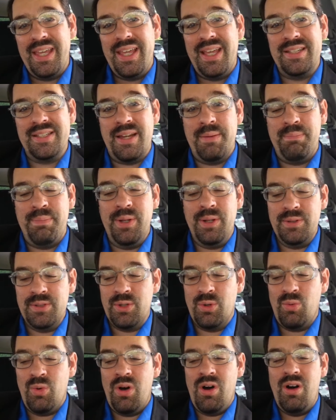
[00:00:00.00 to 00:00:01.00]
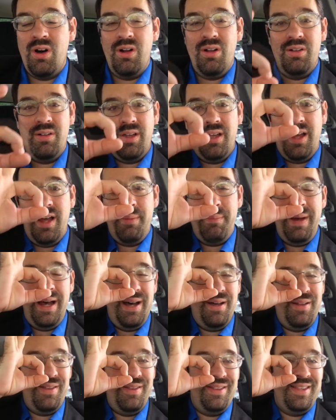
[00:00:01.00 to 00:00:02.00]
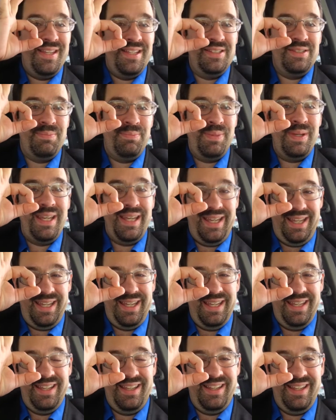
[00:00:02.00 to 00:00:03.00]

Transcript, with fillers: is I built a wall about this big.